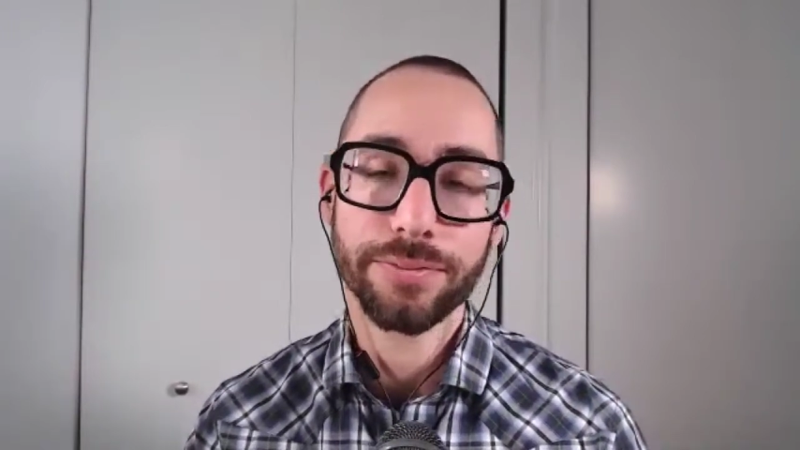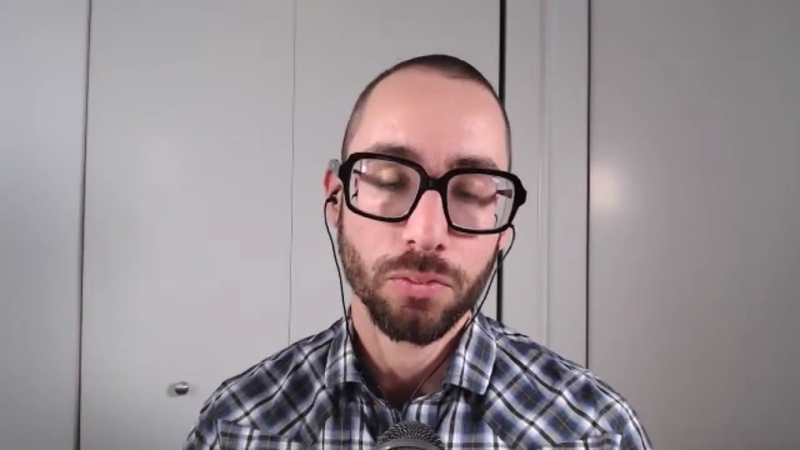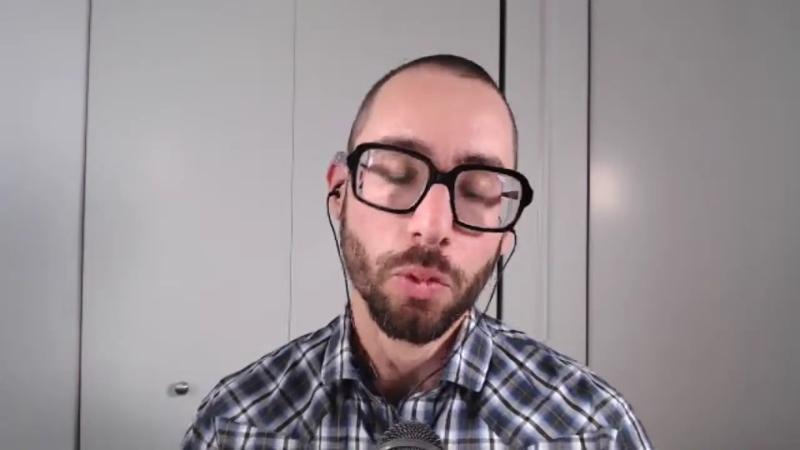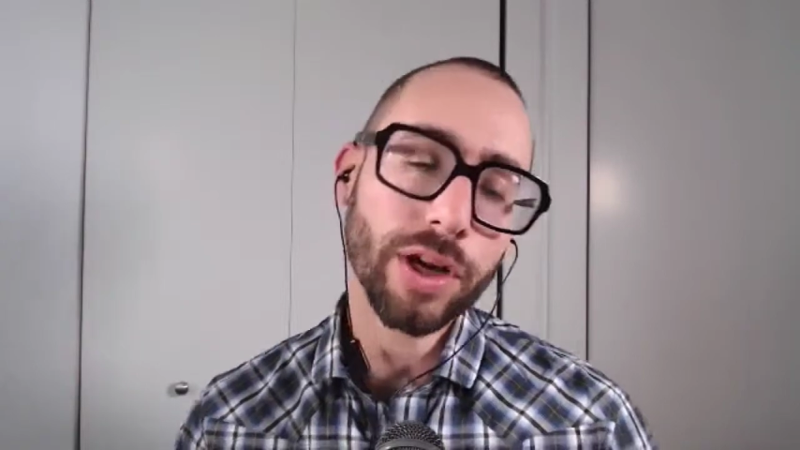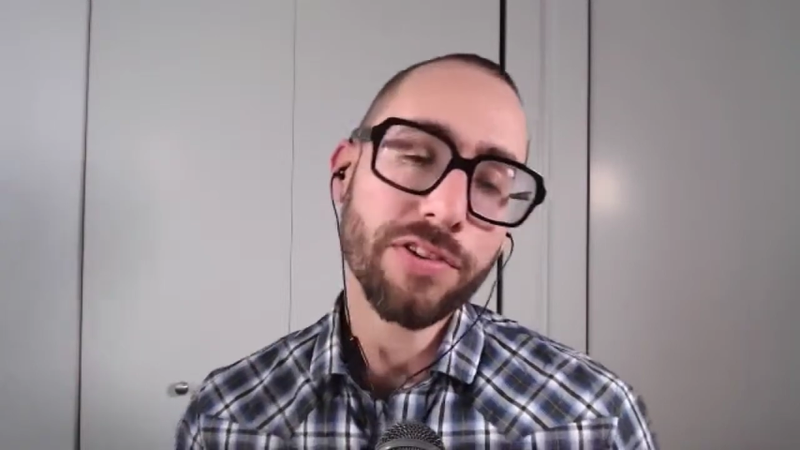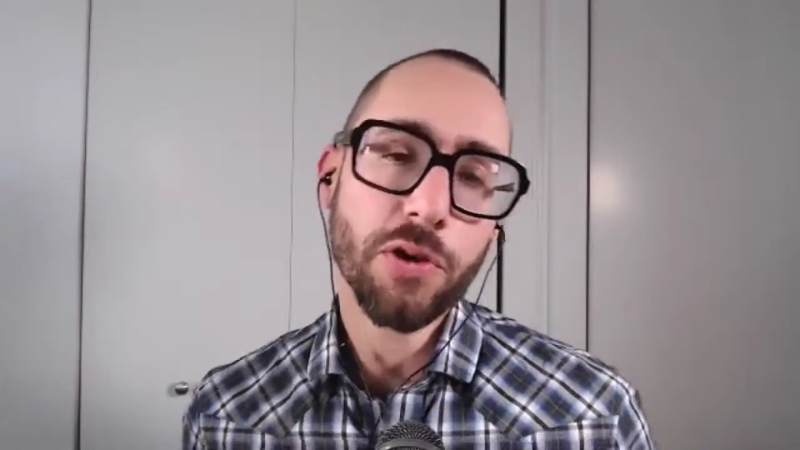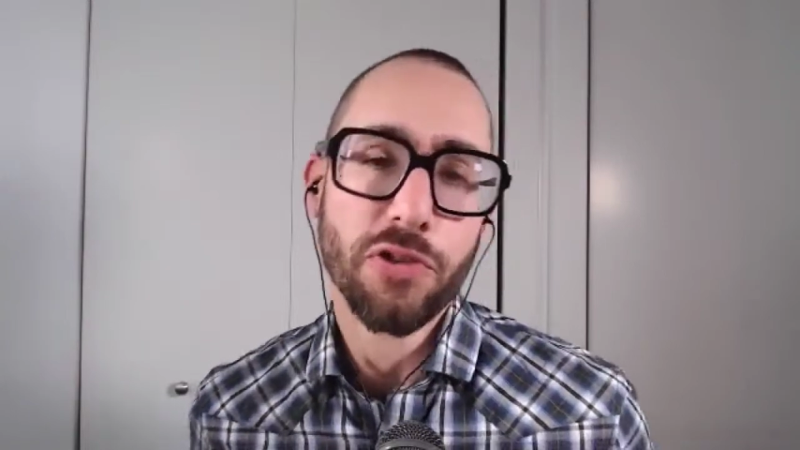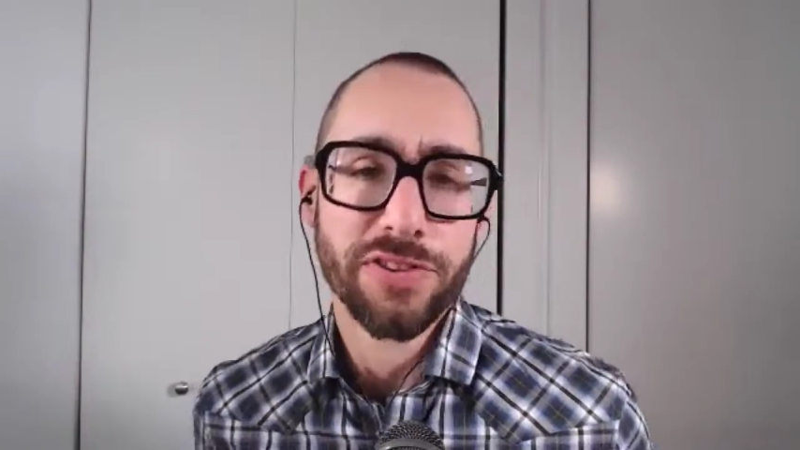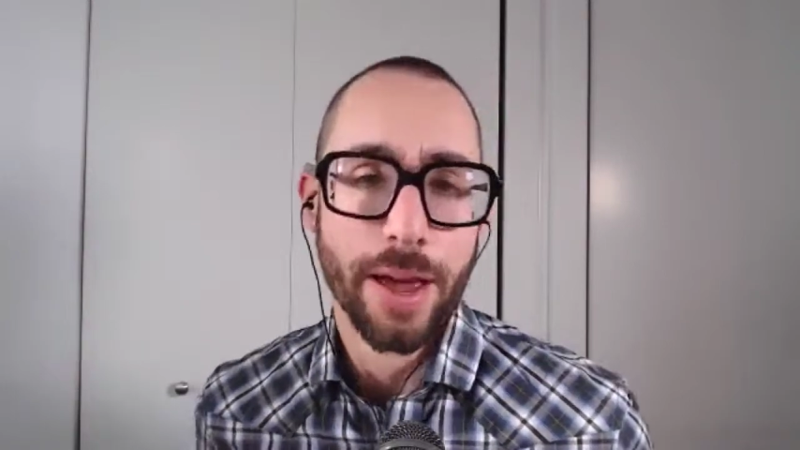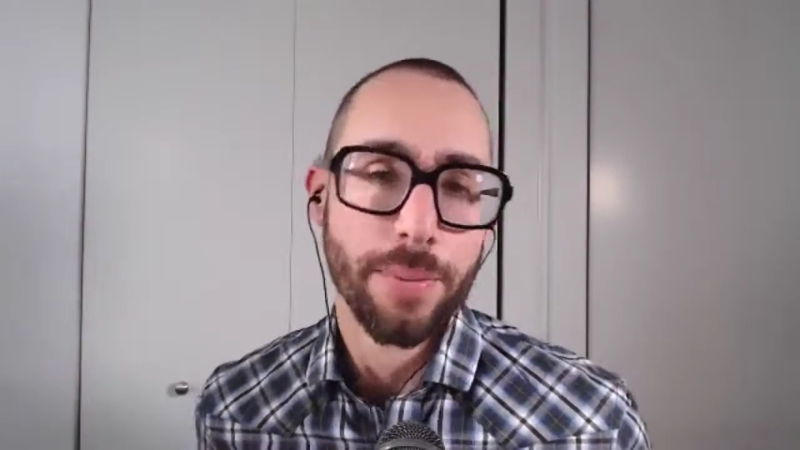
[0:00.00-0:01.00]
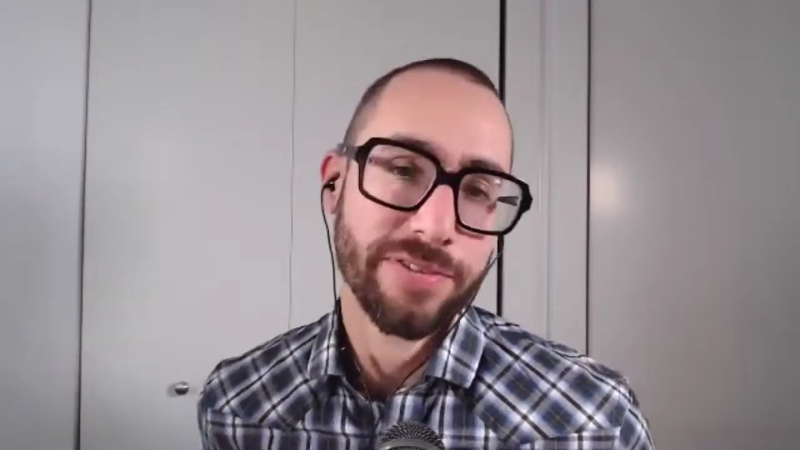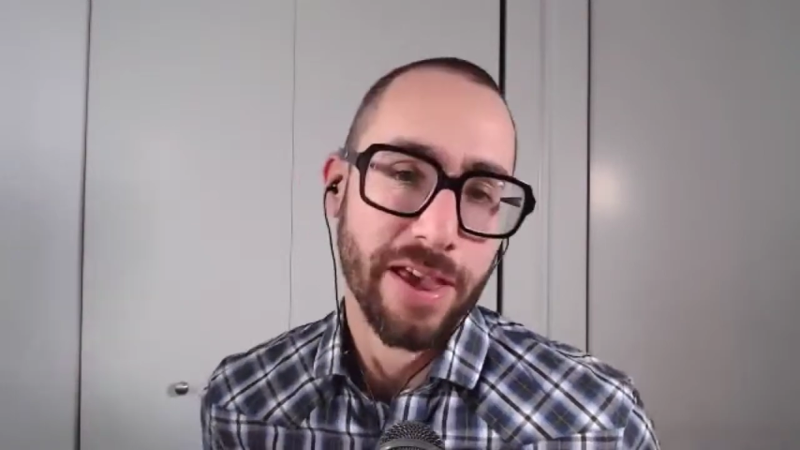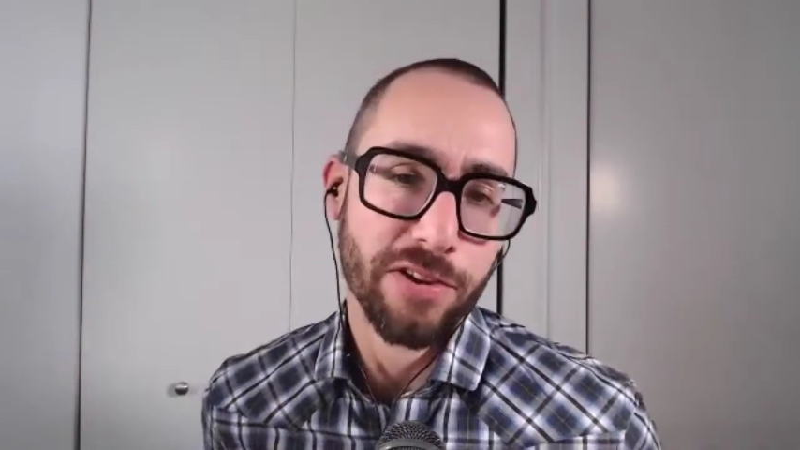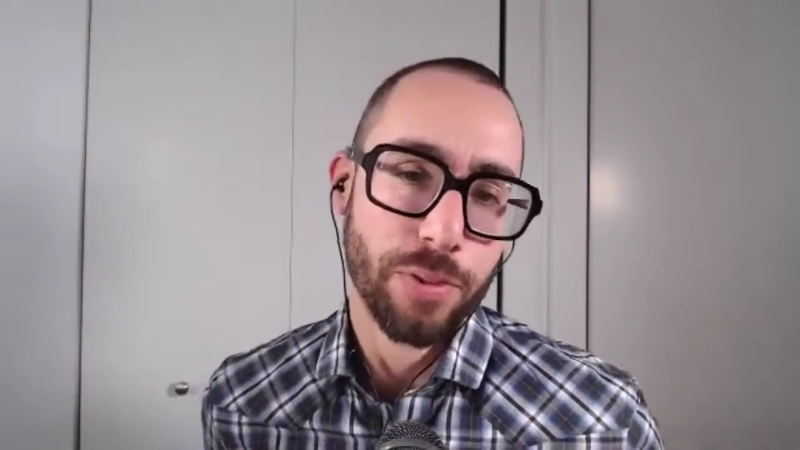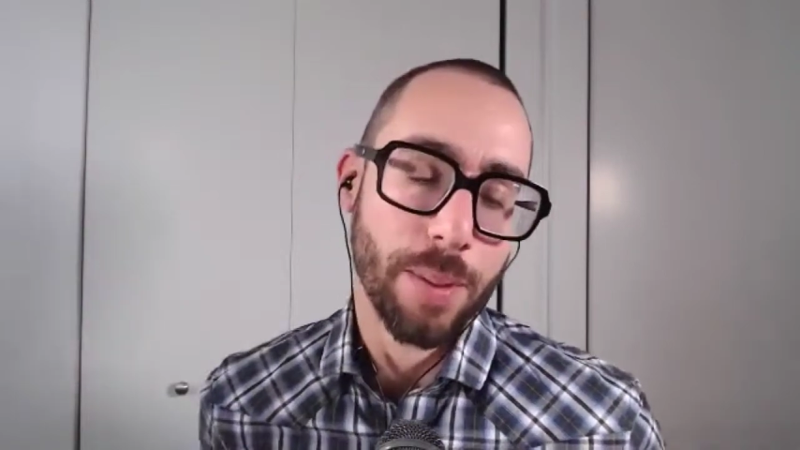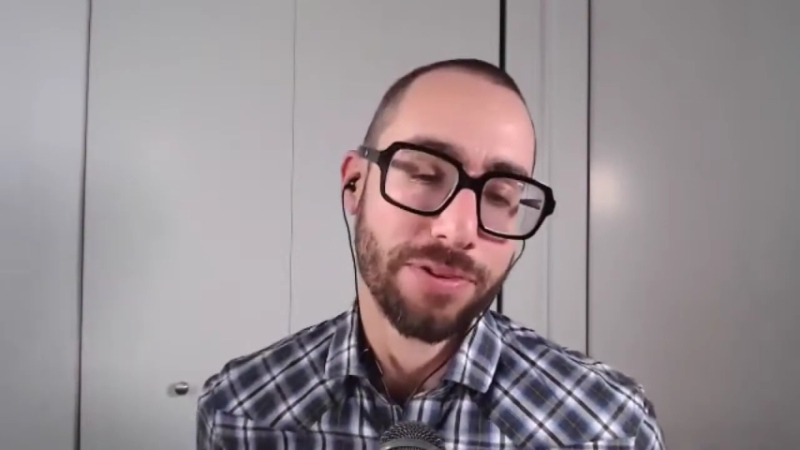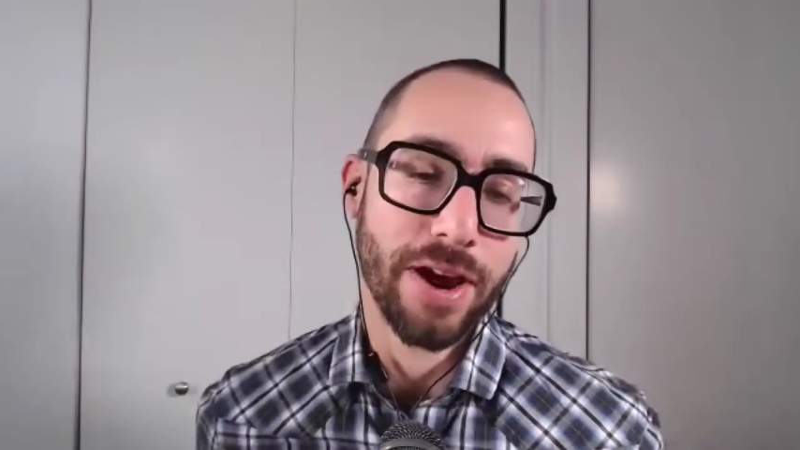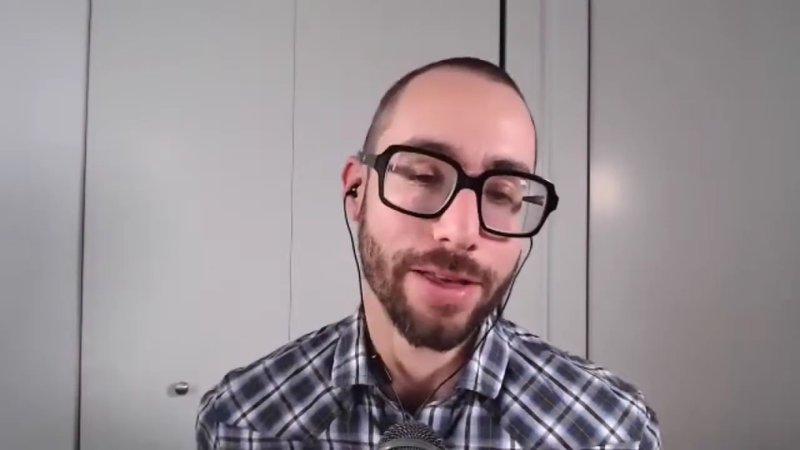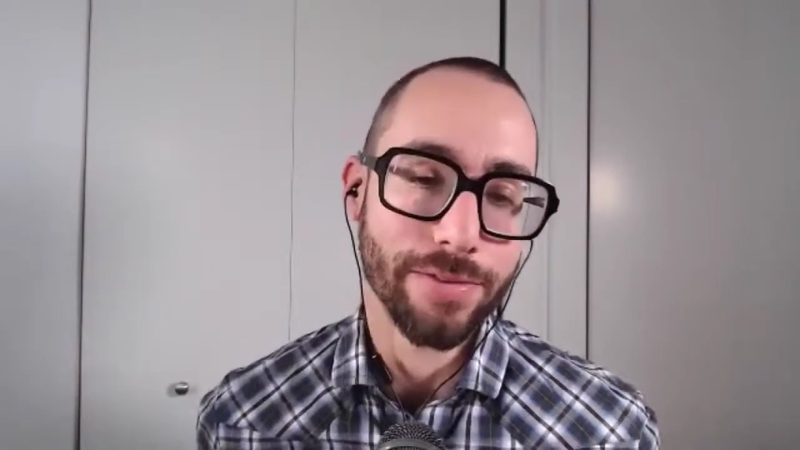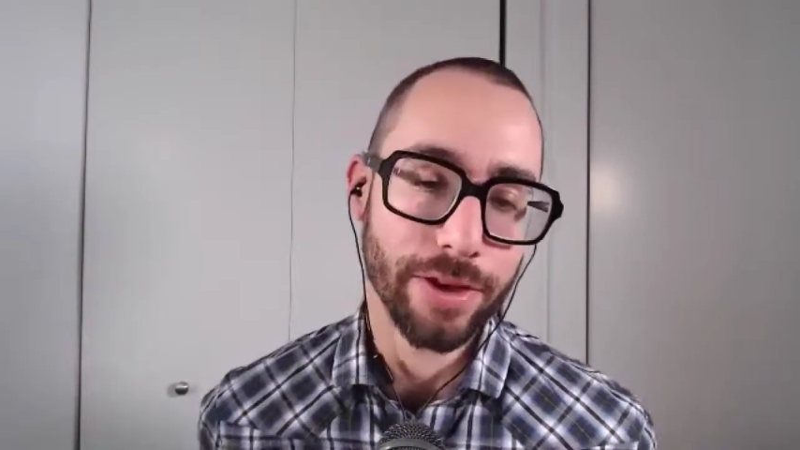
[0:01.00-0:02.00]
Well, I guess there's the test prep
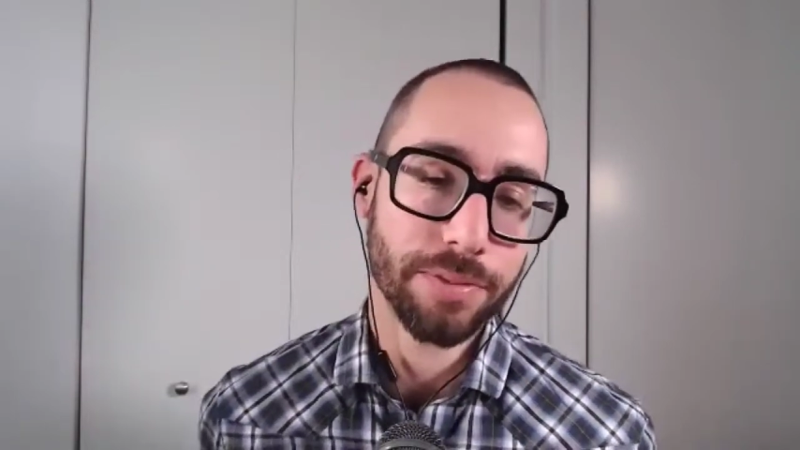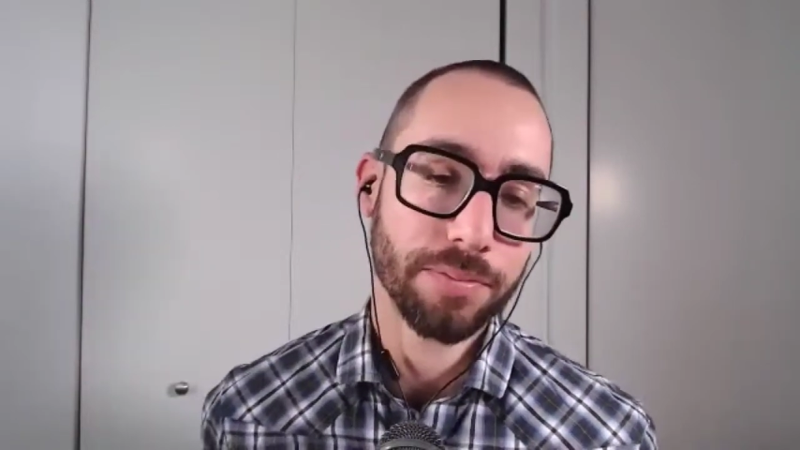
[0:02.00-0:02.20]
side of it.